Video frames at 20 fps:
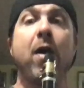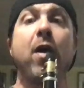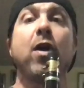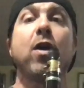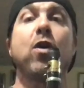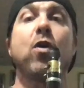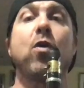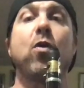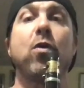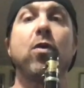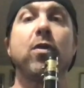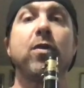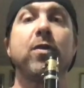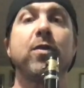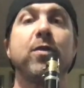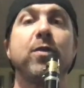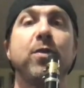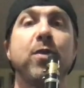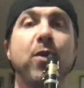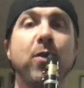
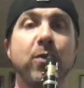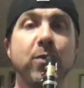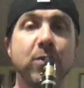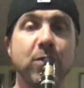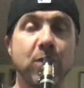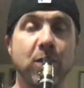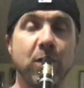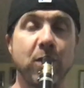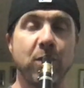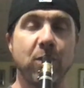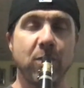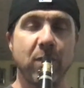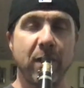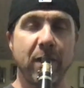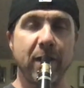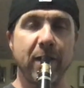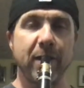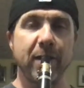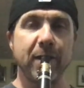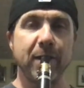Quarter notes,
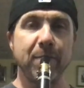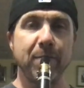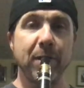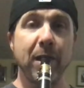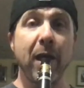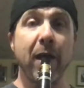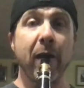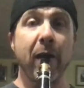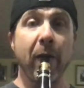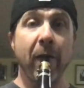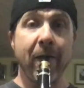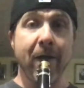ready, play.